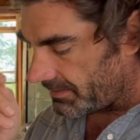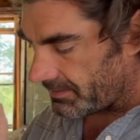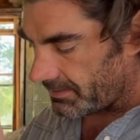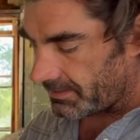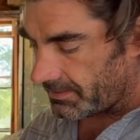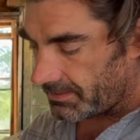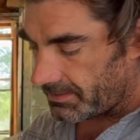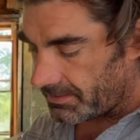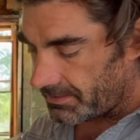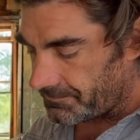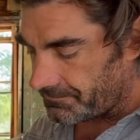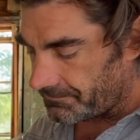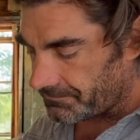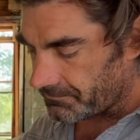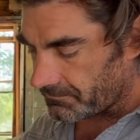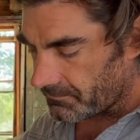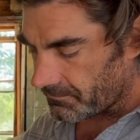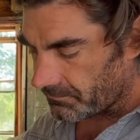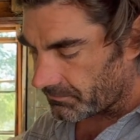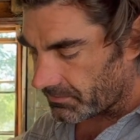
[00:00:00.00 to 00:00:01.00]

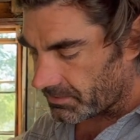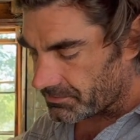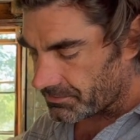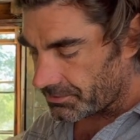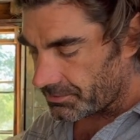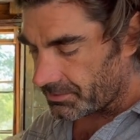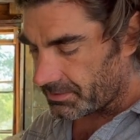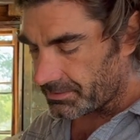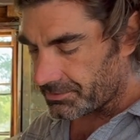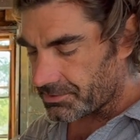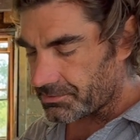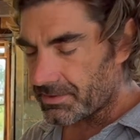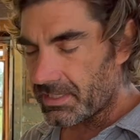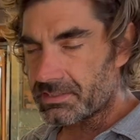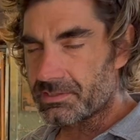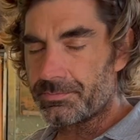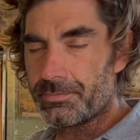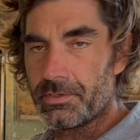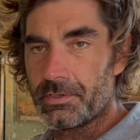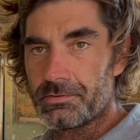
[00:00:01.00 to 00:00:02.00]
So you can
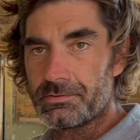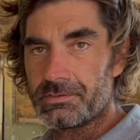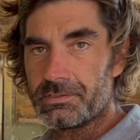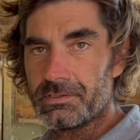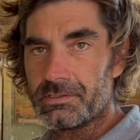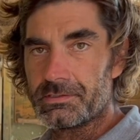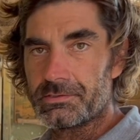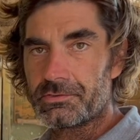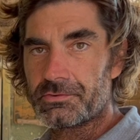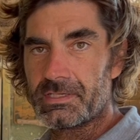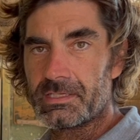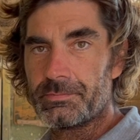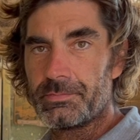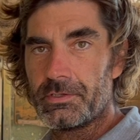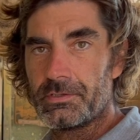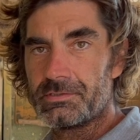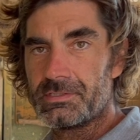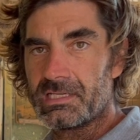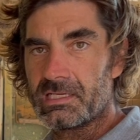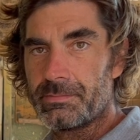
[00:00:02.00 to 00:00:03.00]
stretch boats, you can shrink
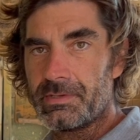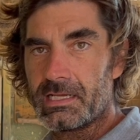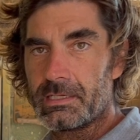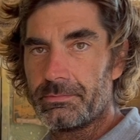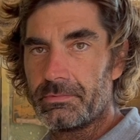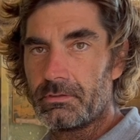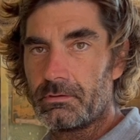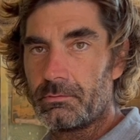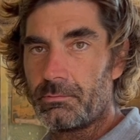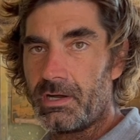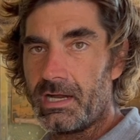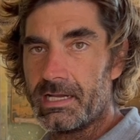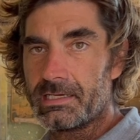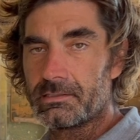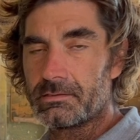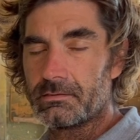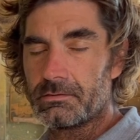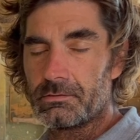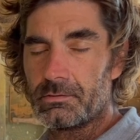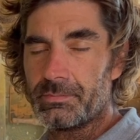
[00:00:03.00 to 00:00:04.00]
boats, you can make them a little
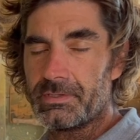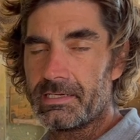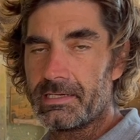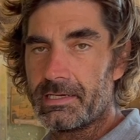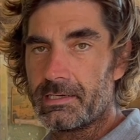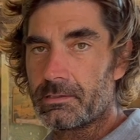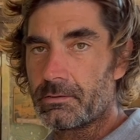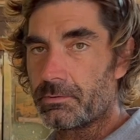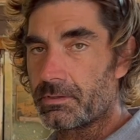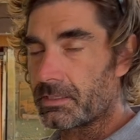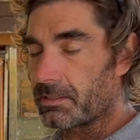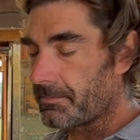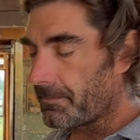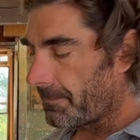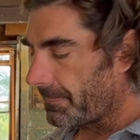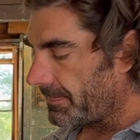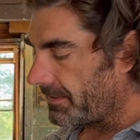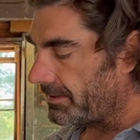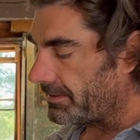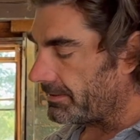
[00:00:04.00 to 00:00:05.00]
wider, a little bit narrower.
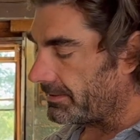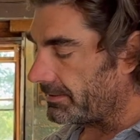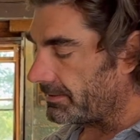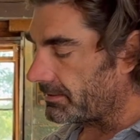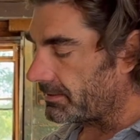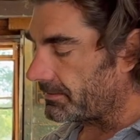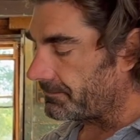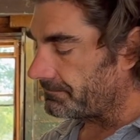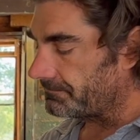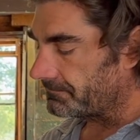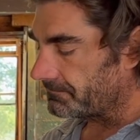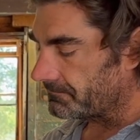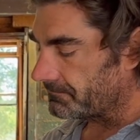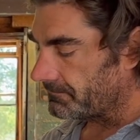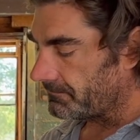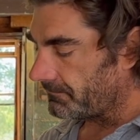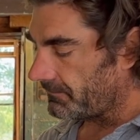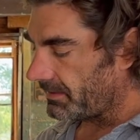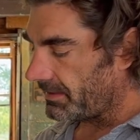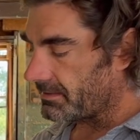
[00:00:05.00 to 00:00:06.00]

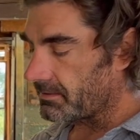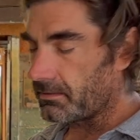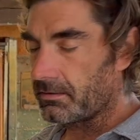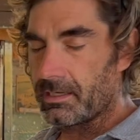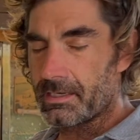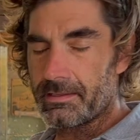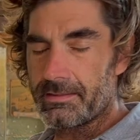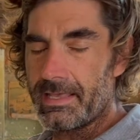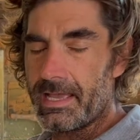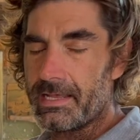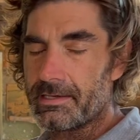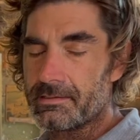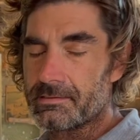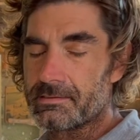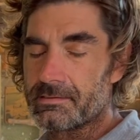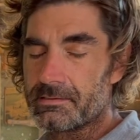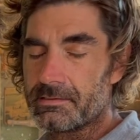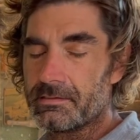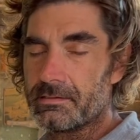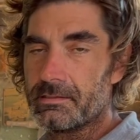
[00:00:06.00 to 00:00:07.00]
And a lot of that
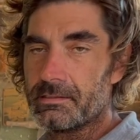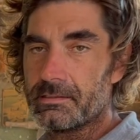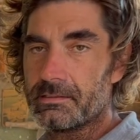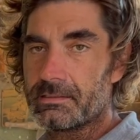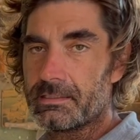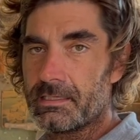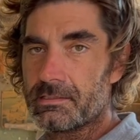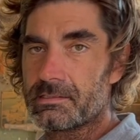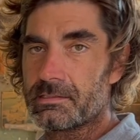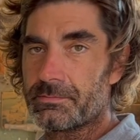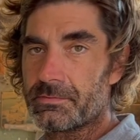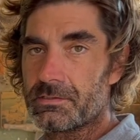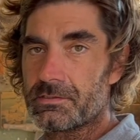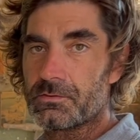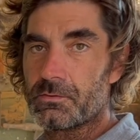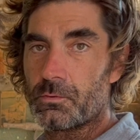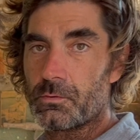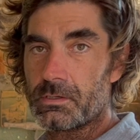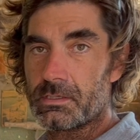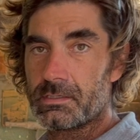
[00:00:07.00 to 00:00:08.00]
is to the
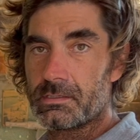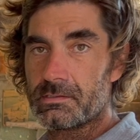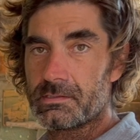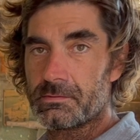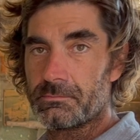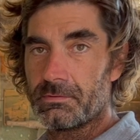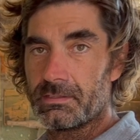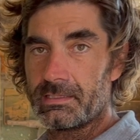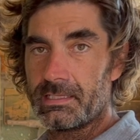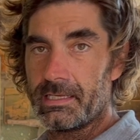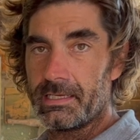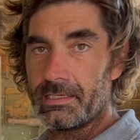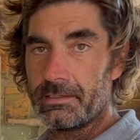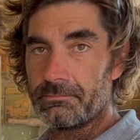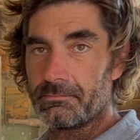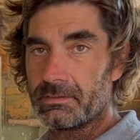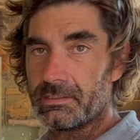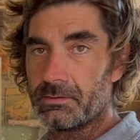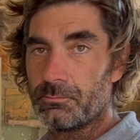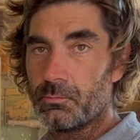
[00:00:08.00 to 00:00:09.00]
customer's orders and what they
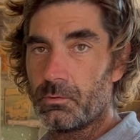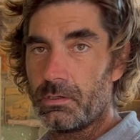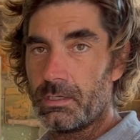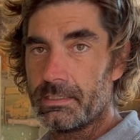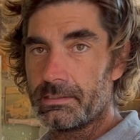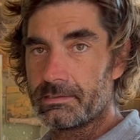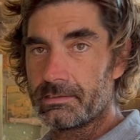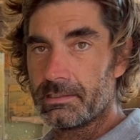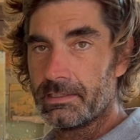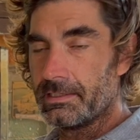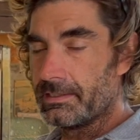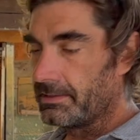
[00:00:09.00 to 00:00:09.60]
really want.